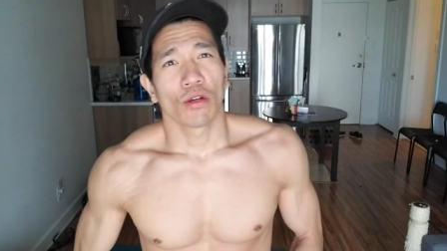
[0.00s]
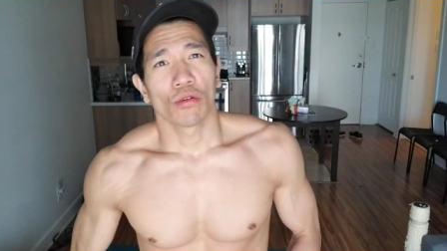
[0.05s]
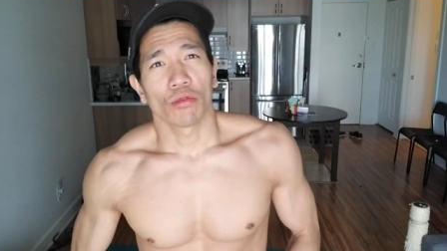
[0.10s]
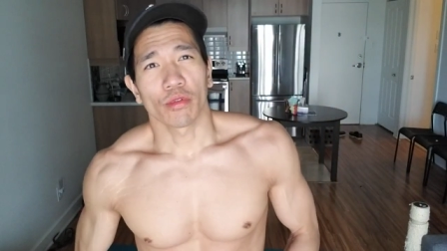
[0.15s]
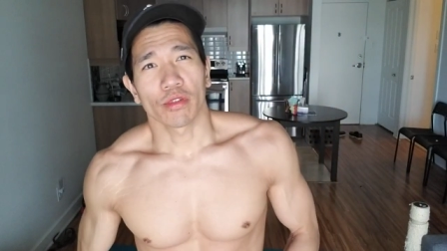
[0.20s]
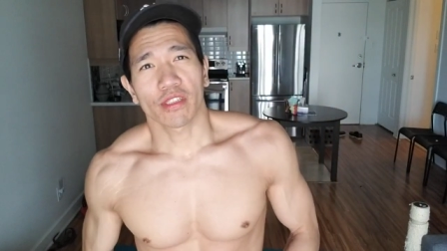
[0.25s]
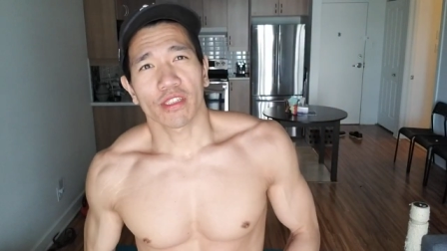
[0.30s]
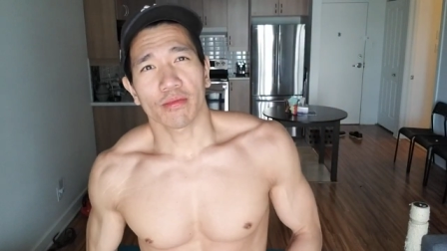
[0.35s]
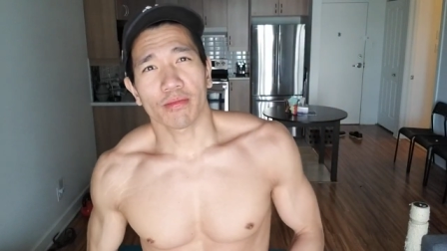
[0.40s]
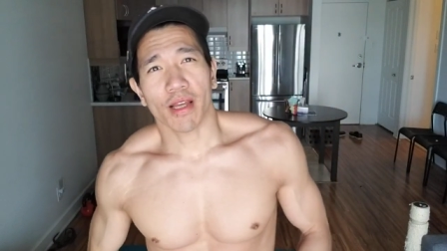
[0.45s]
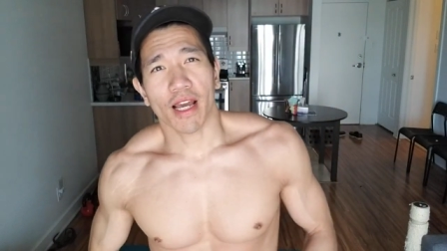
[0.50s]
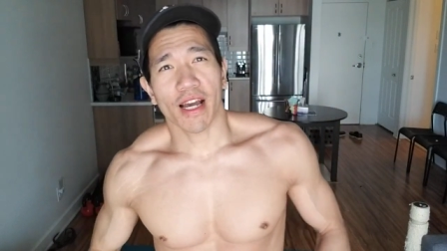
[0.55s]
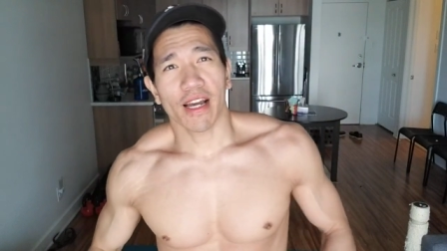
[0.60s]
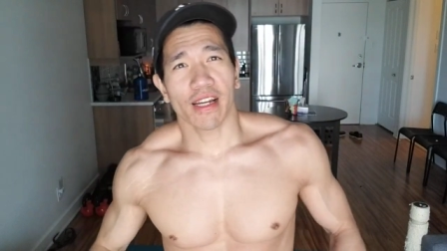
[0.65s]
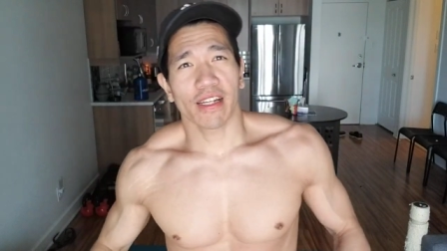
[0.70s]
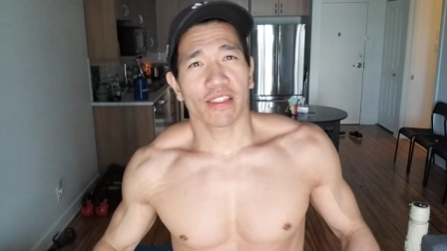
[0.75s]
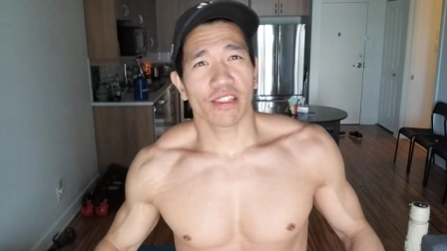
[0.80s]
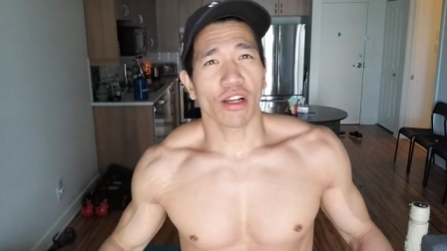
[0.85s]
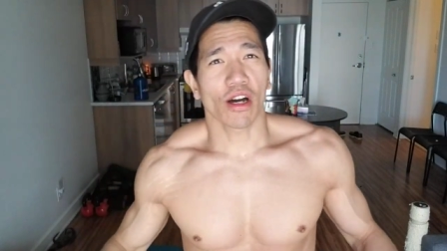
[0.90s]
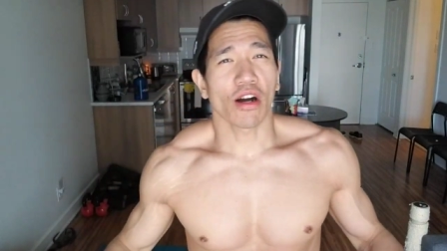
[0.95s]
What's up
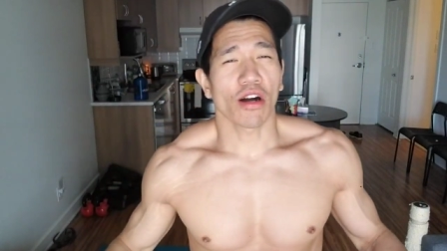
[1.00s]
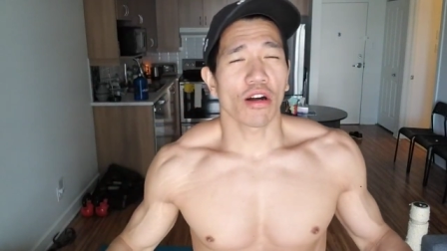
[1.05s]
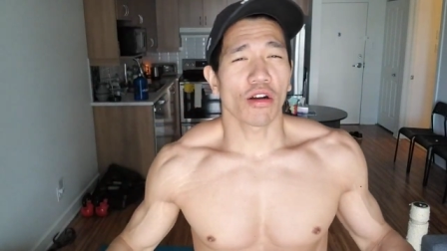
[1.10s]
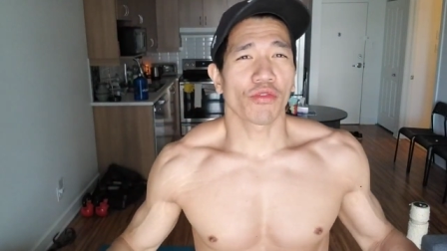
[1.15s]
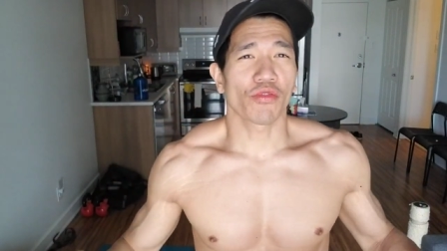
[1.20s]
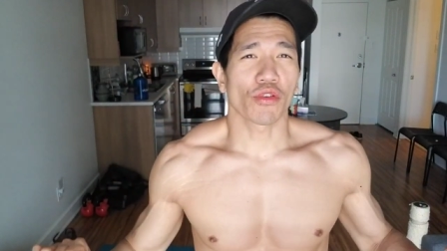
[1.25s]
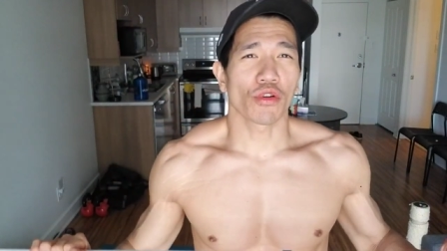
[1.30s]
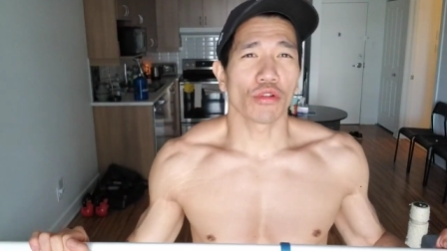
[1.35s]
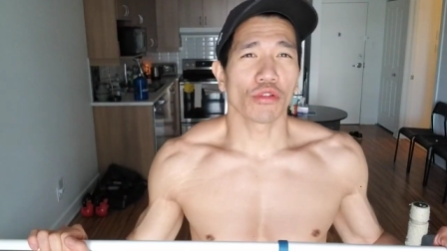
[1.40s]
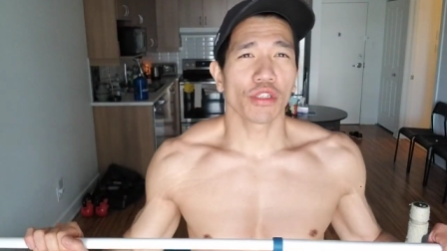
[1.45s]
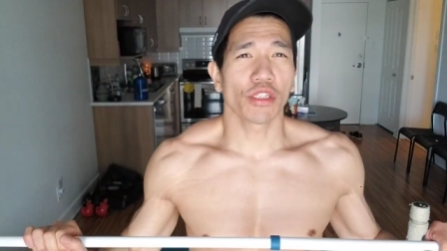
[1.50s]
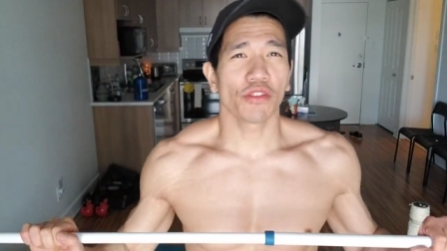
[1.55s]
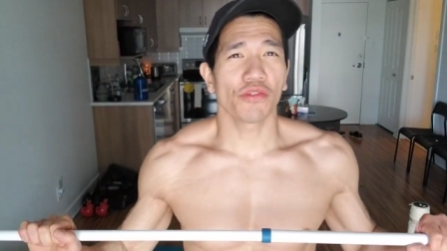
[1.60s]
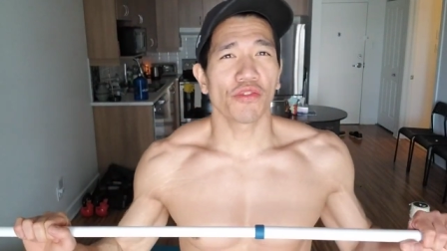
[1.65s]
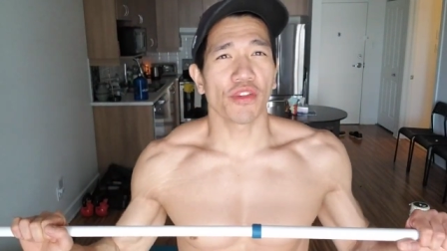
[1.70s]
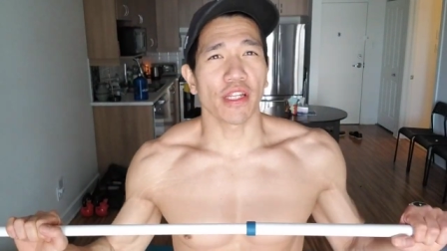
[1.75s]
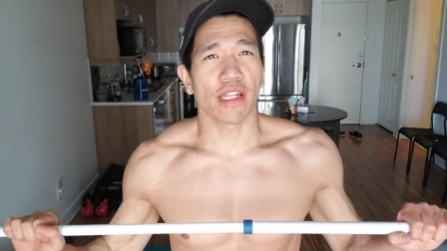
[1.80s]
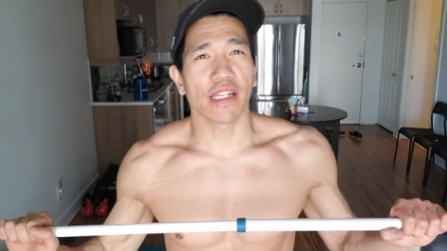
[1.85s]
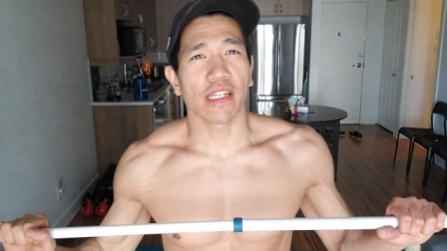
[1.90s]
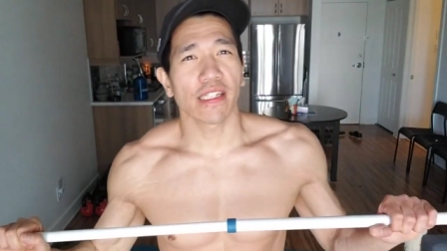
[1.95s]
guys, Hong for OG
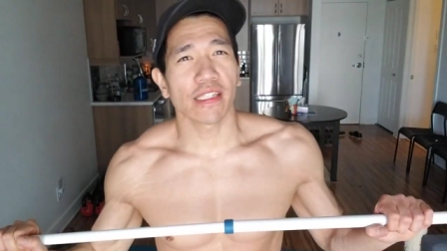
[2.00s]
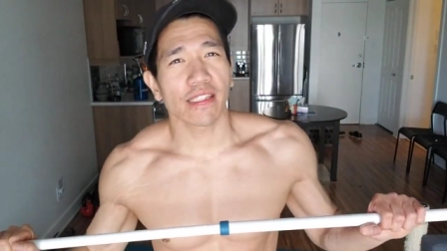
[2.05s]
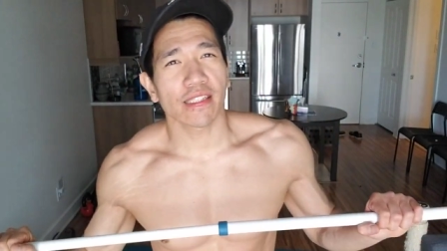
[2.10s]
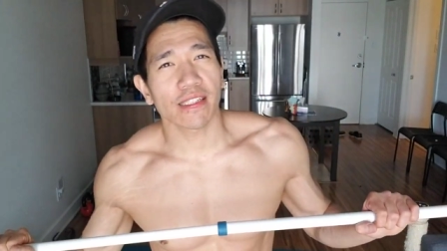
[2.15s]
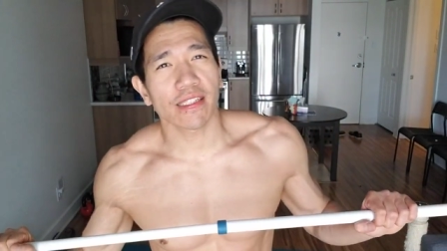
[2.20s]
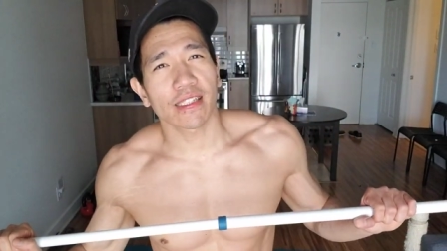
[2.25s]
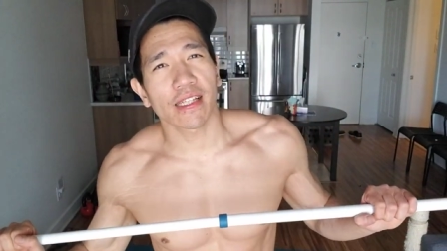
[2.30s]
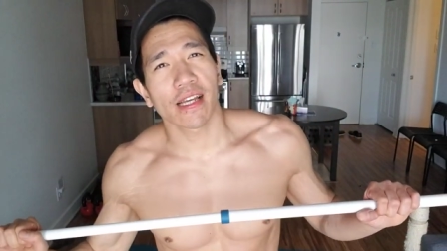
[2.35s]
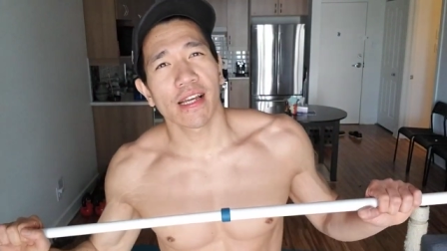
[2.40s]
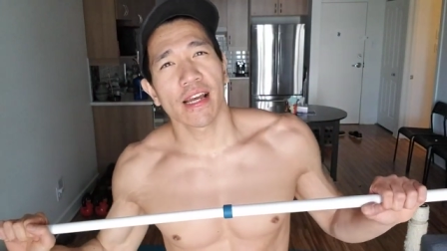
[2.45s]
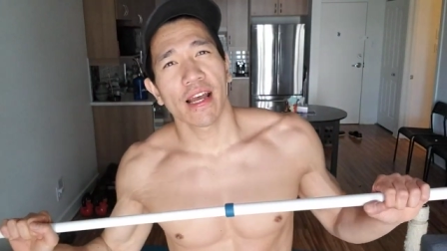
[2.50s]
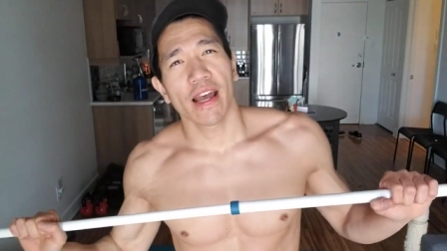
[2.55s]
Fitness.